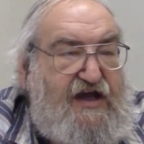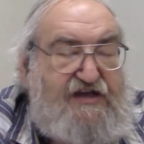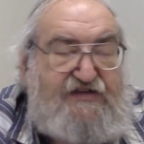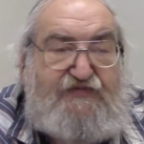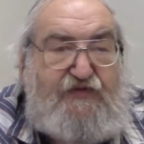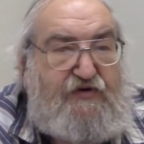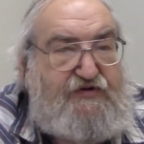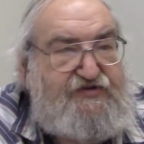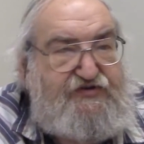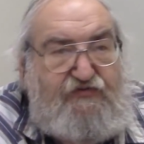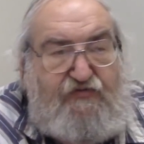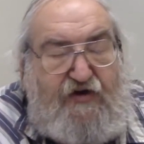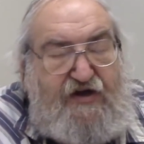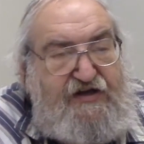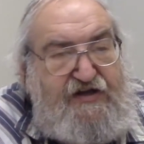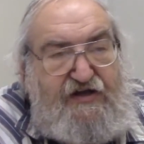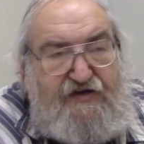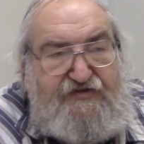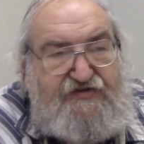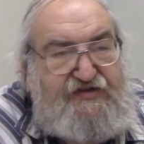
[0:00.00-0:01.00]
As far as the
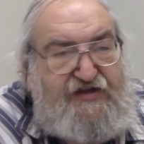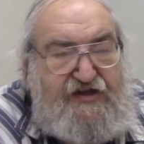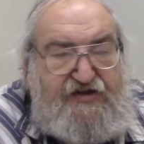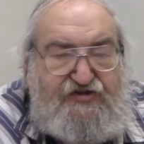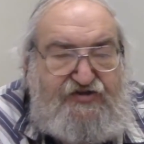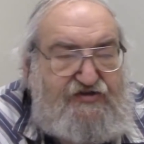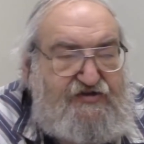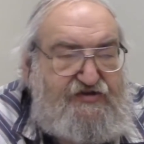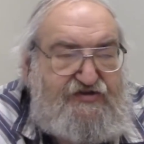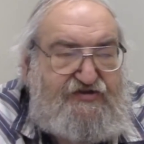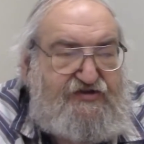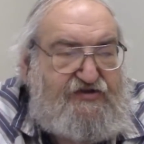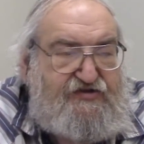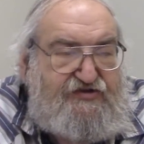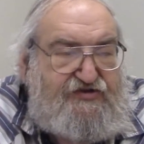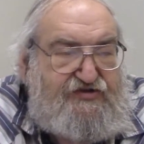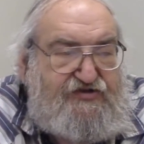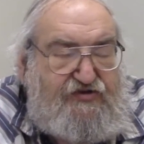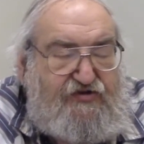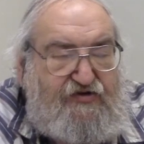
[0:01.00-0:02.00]
radio station is
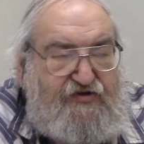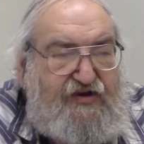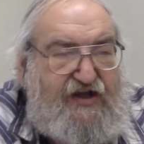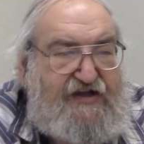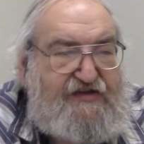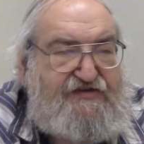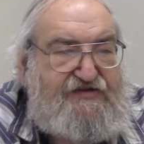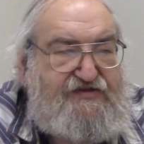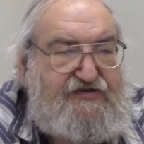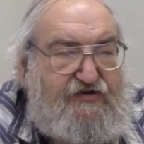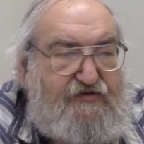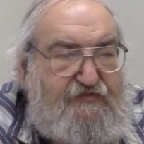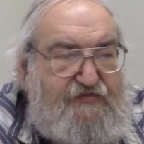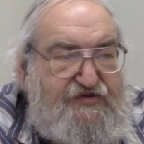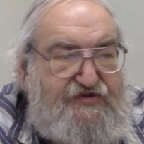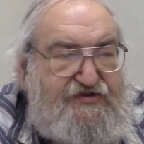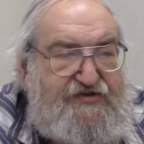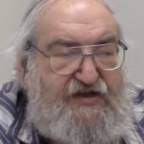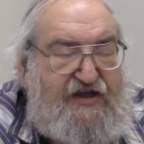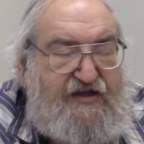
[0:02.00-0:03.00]
concerned, that's
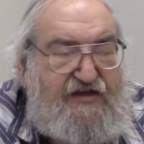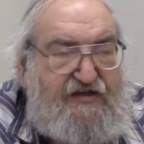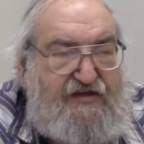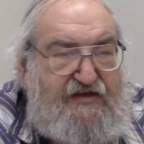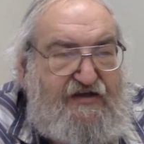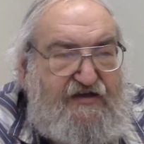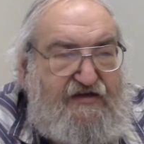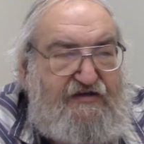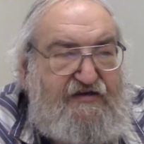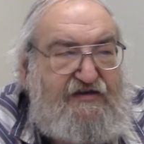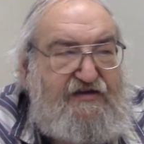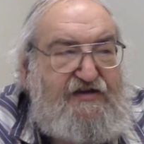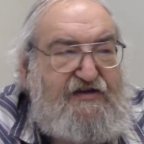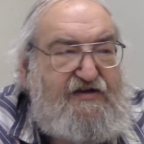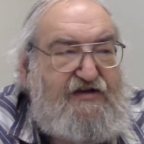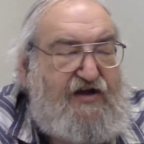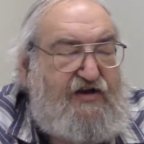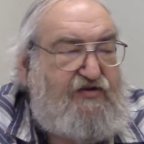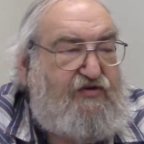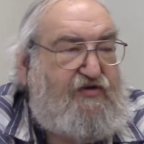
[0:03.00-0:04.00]
almost a
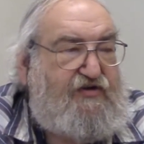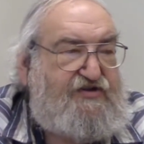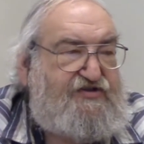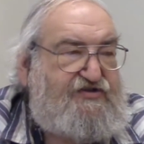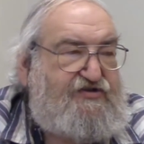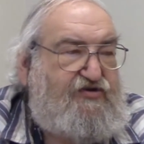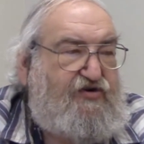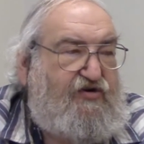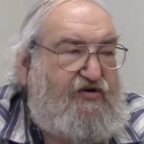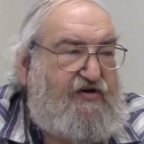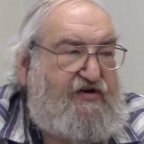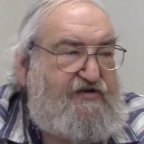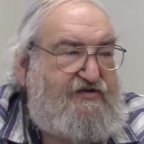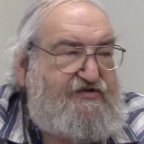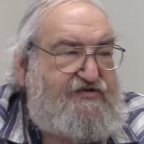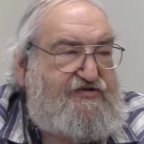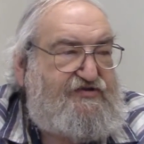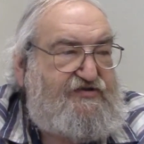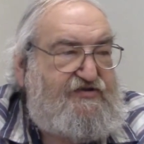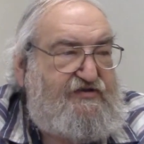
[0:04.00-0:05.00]
lost
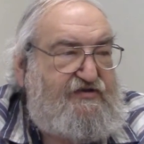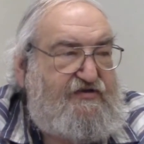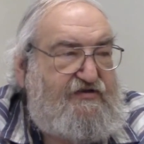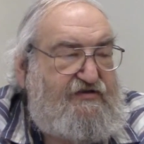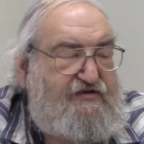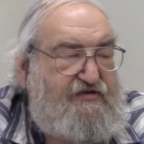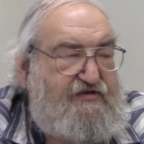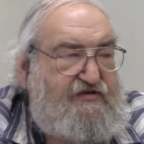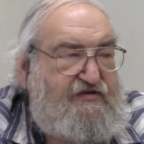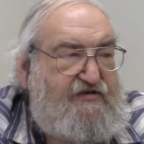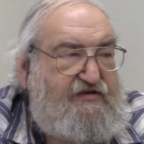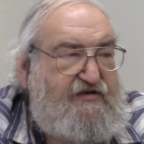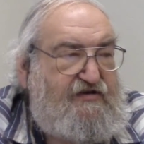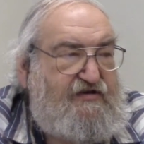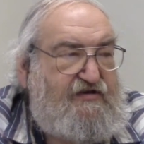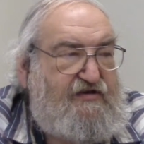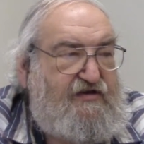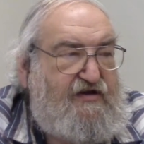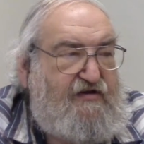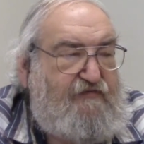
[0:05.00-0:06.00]
cause,
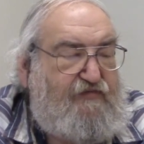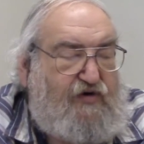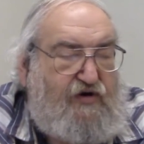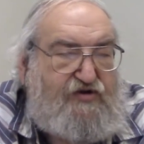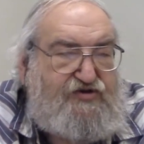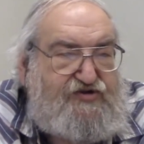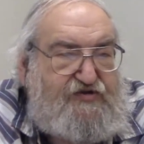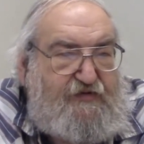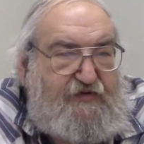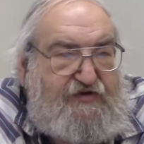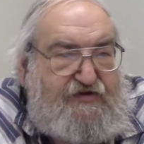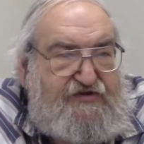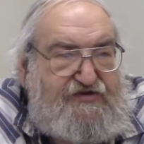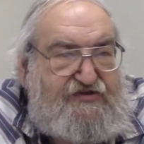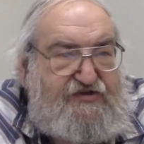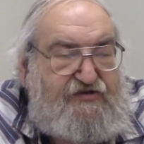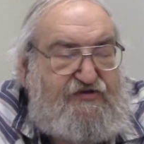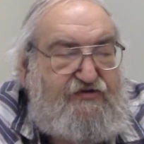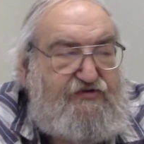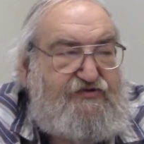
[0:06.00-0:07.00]
partially
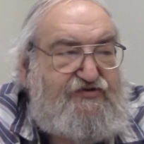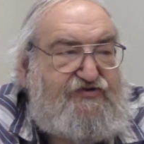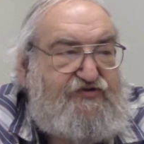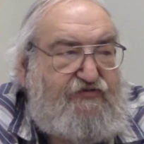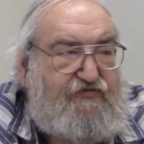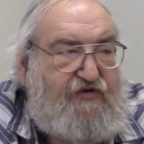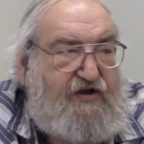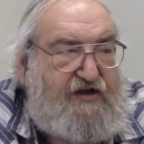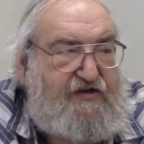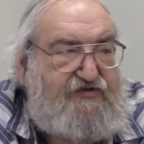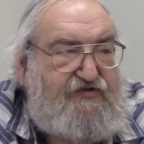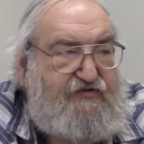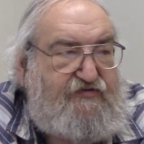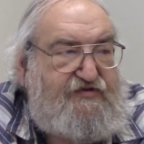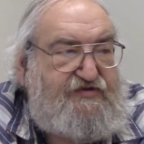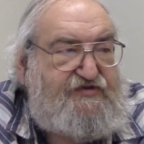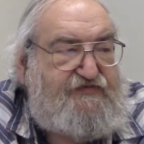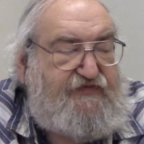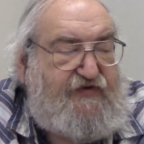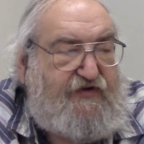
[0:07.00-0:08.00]
because the news
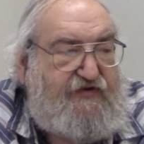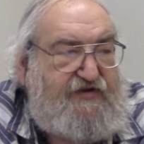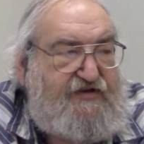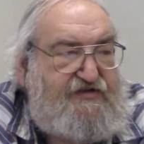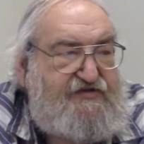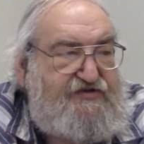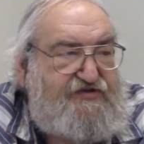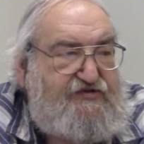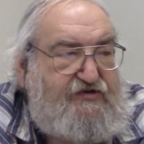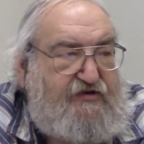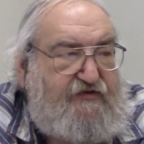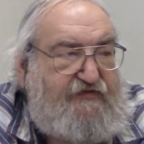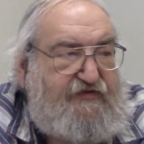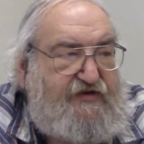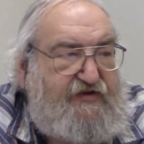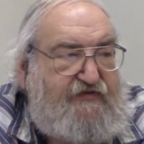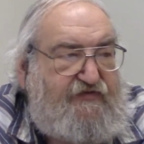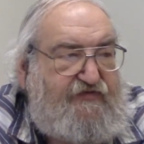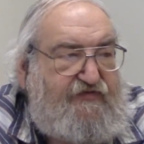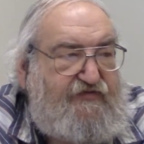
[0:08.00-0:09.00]
director is very
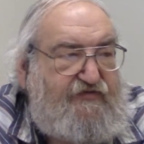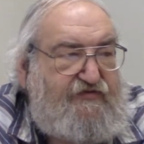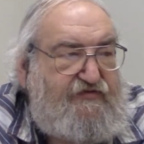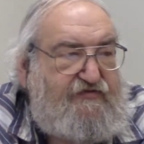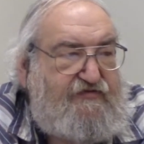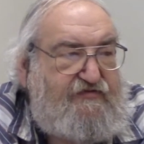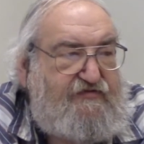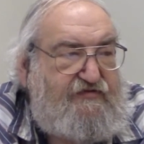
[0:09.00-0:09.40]
conservative.